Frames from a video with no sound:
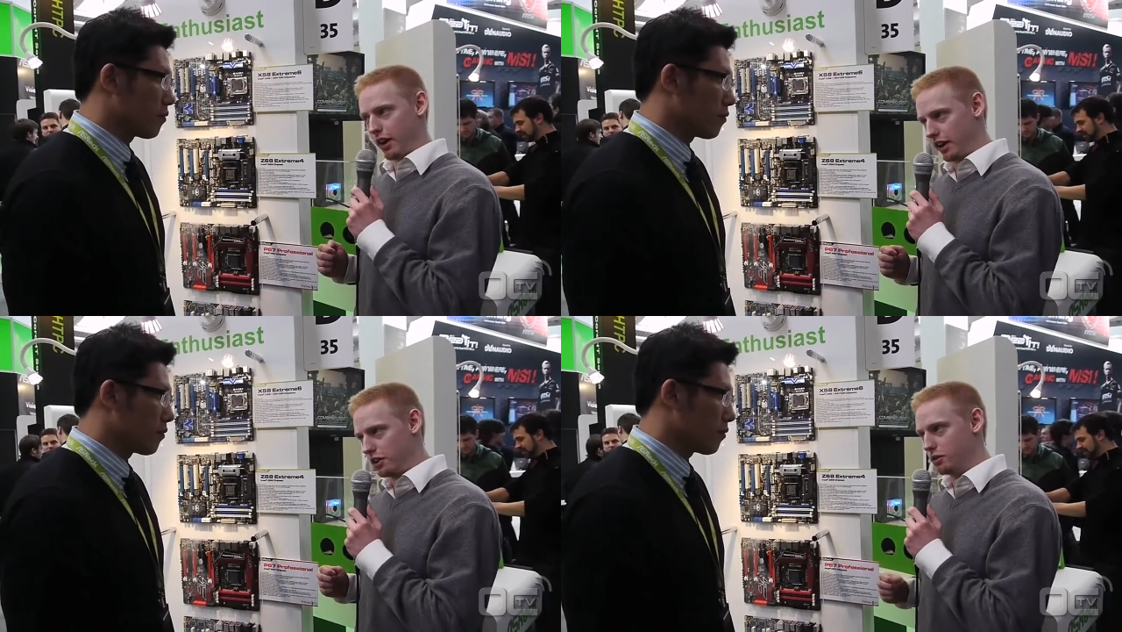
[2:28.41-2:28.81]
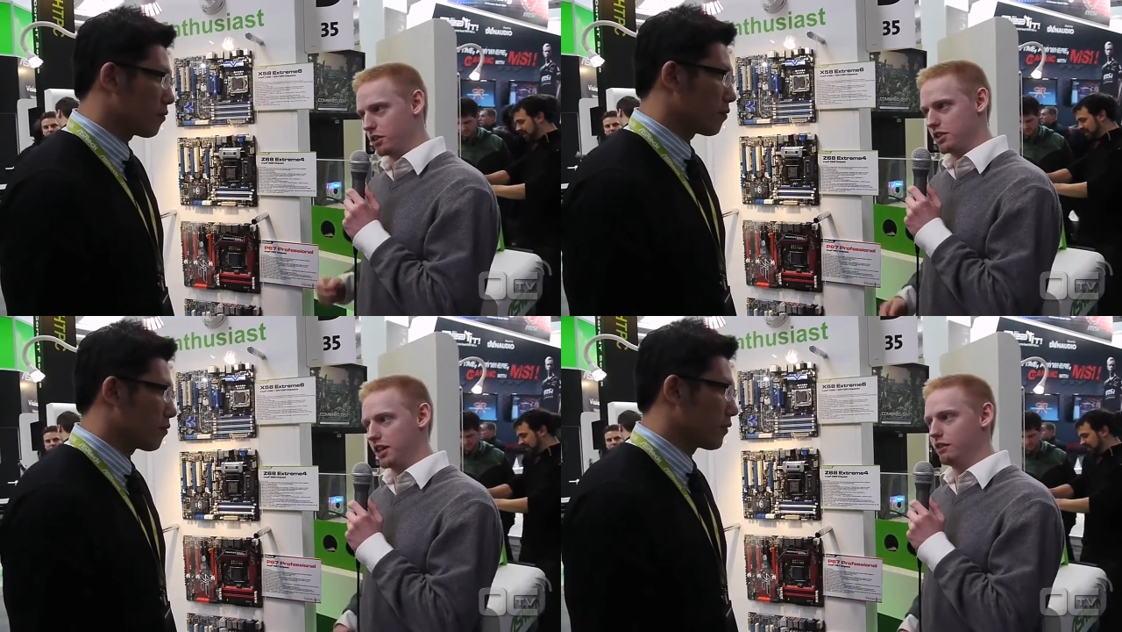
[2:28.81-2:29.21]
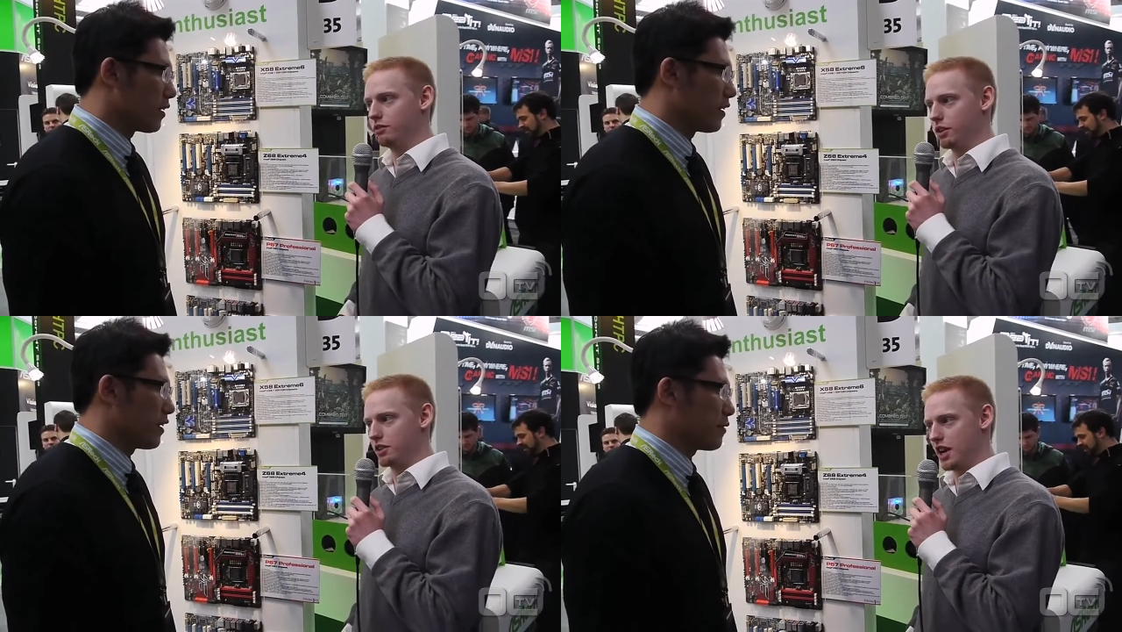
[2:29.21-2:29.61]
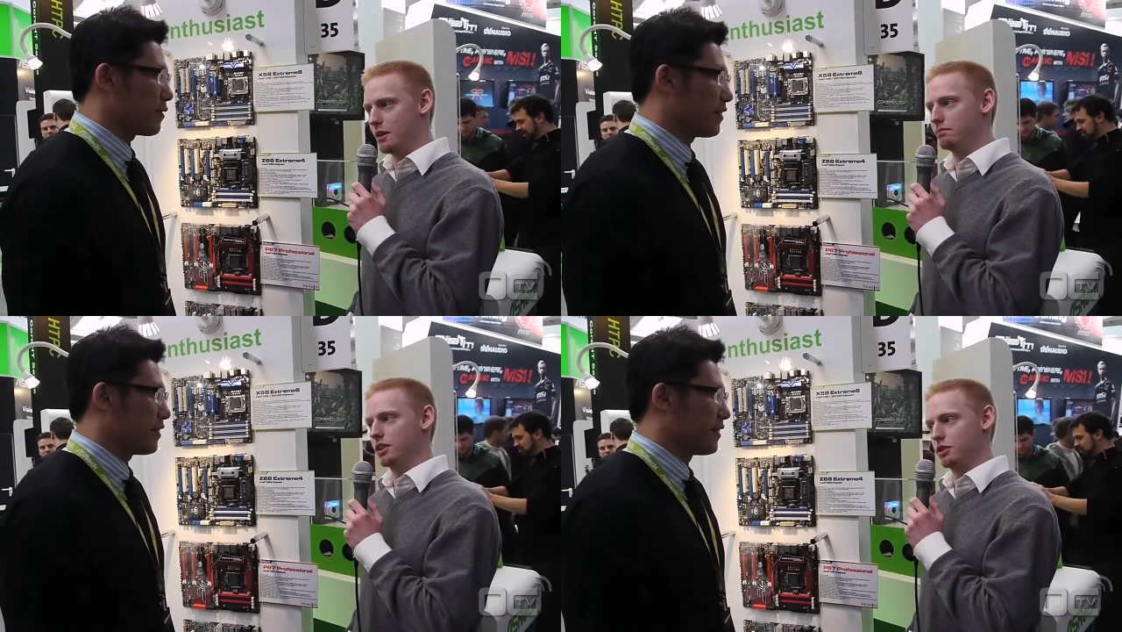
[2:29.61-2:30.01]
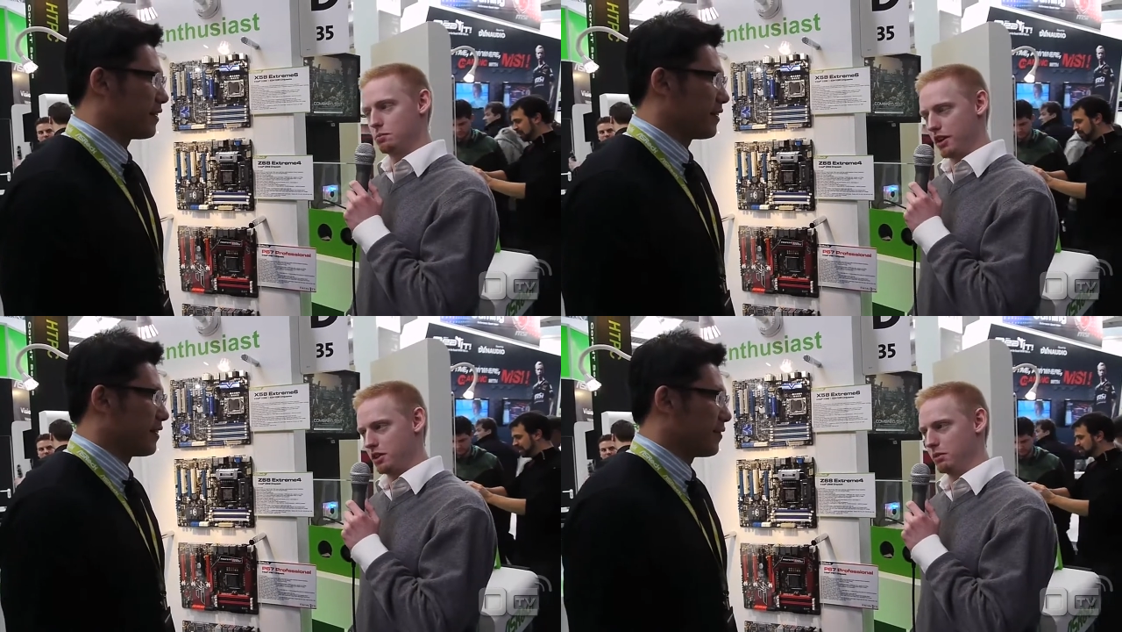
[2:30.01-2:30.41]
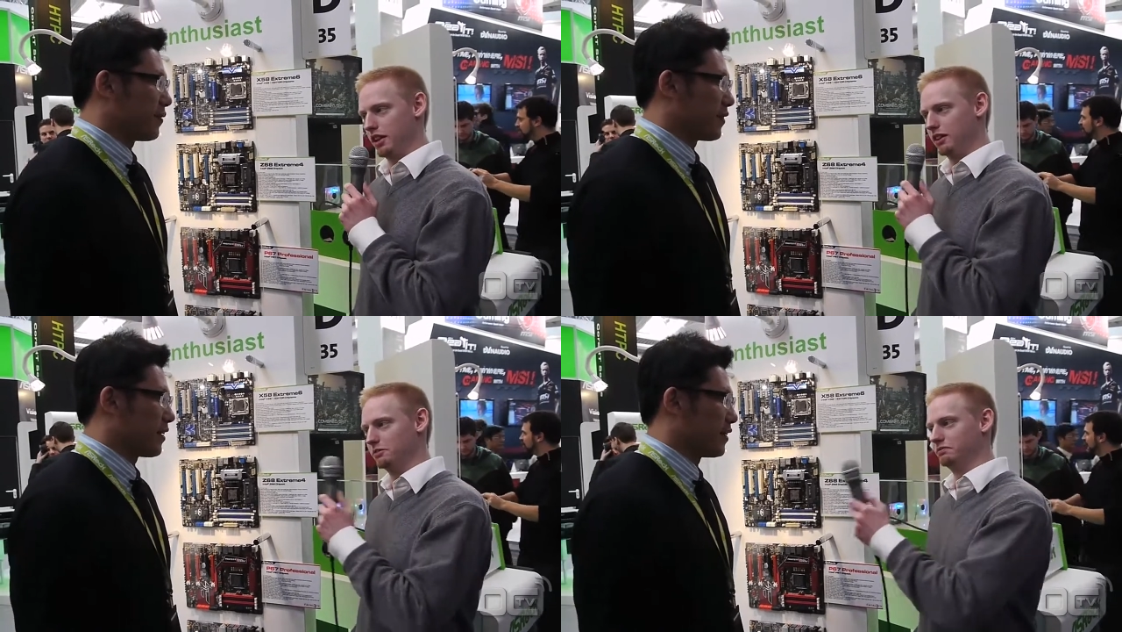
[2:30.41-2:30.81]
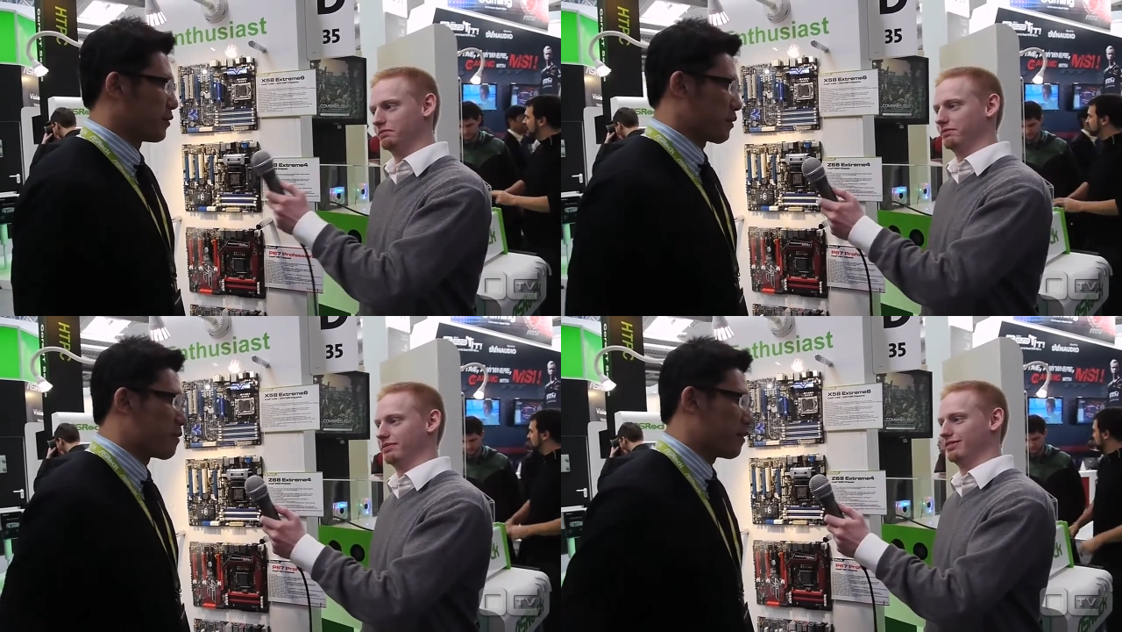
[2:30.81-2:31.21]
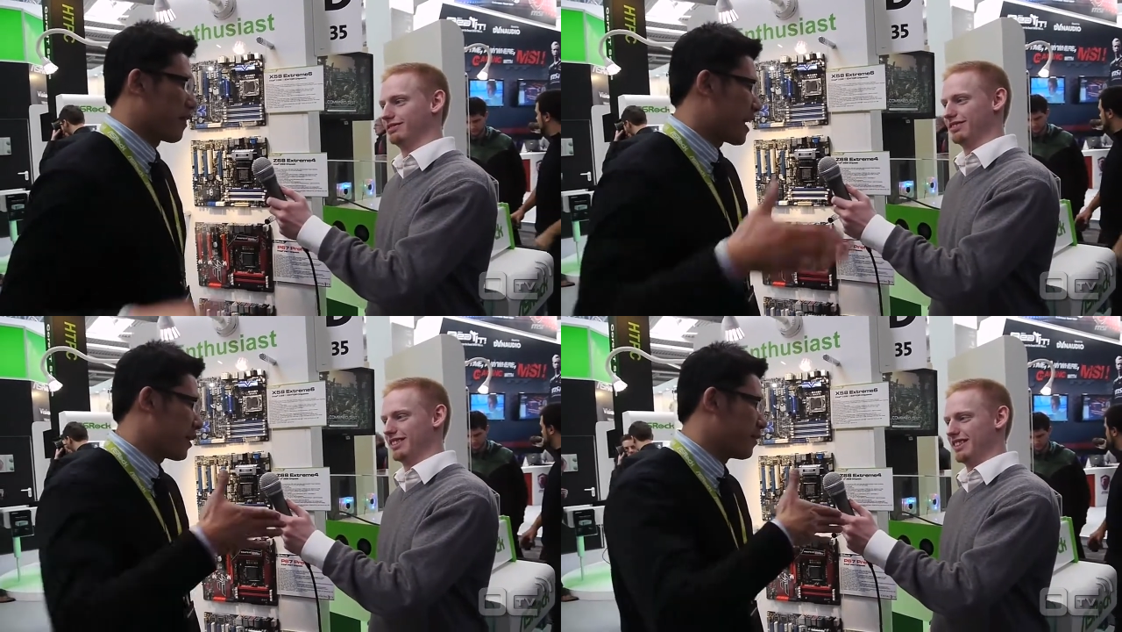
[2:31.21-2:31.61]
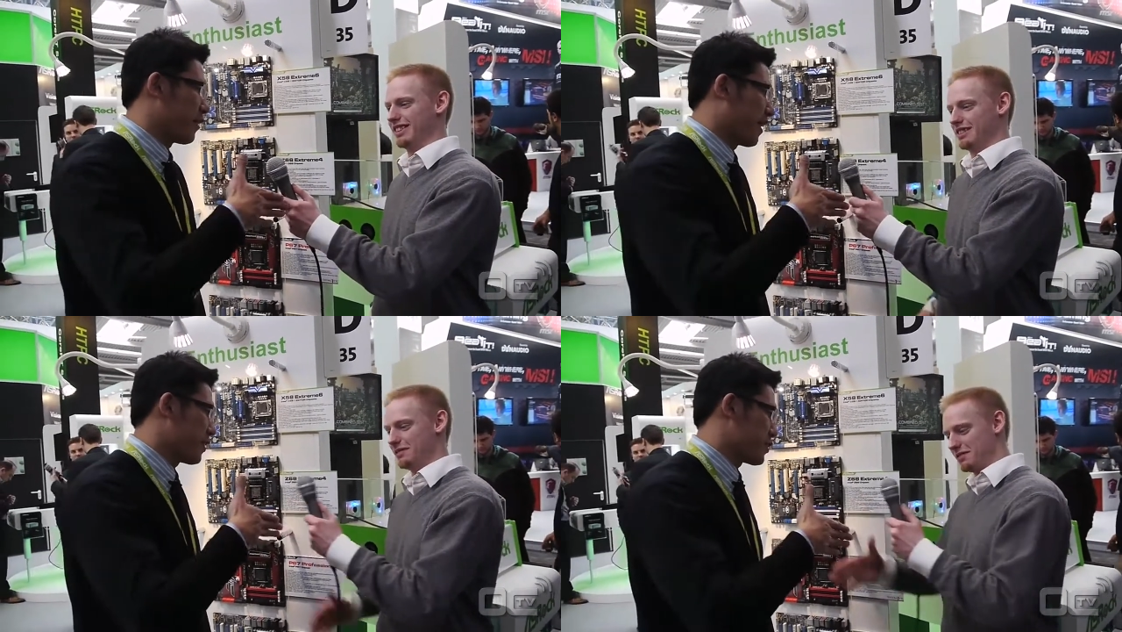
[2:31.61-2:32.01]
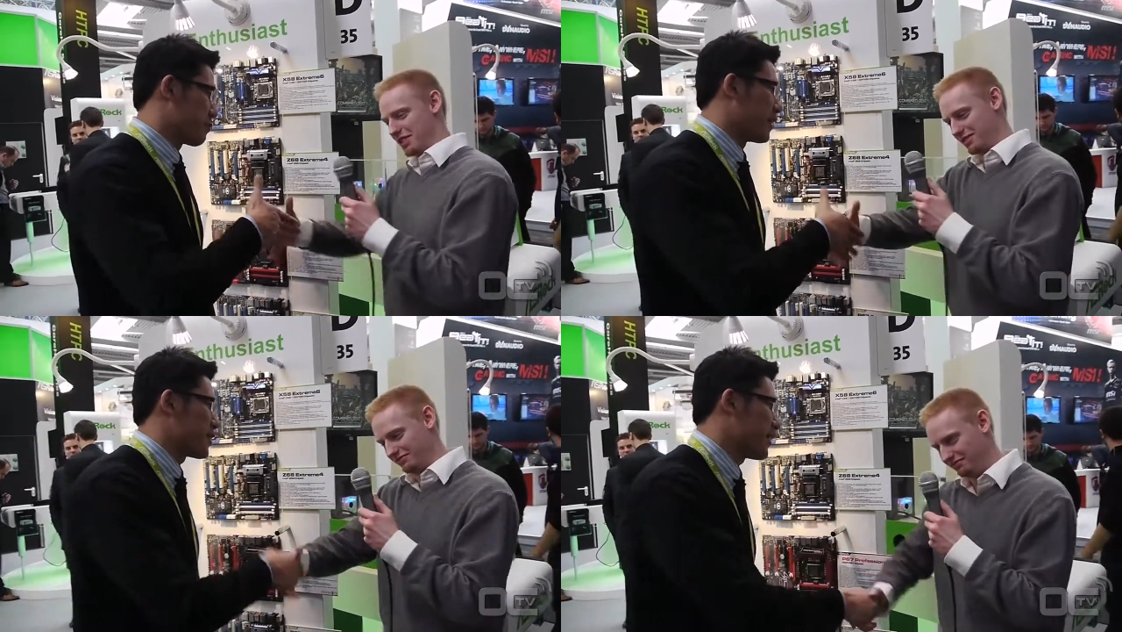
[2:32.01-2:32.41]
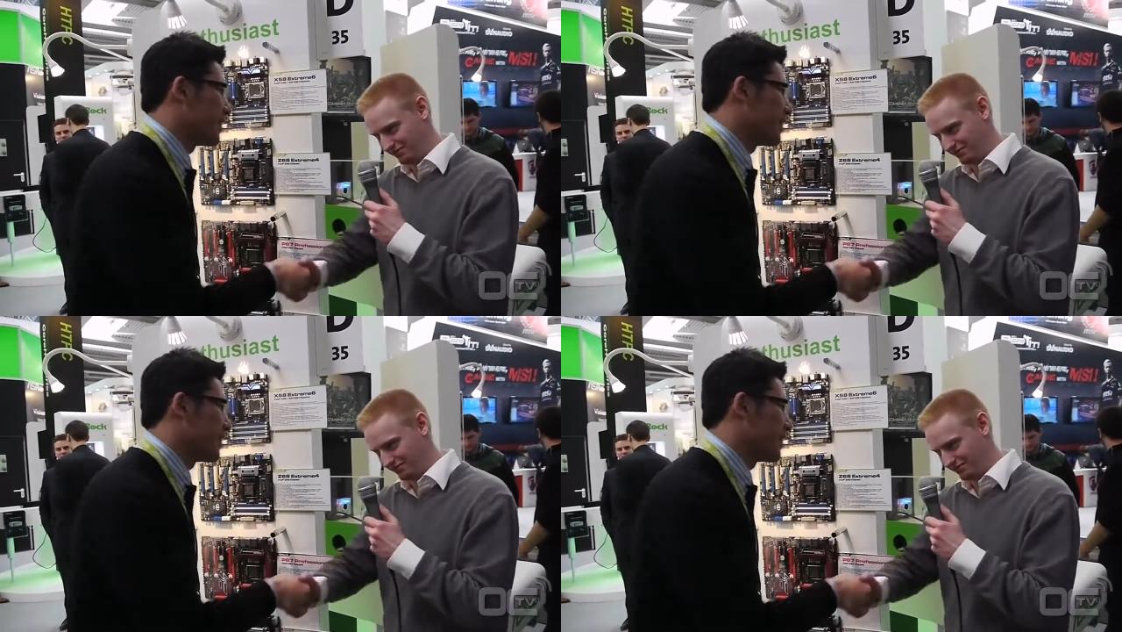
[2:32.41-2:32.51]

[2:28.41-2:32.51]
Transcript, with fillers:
Speaker 1: Thank you, Chris Lee, for your time. It's a pleasure meeting you. No
Speaker 2: problem. Thank you. Thank you so much.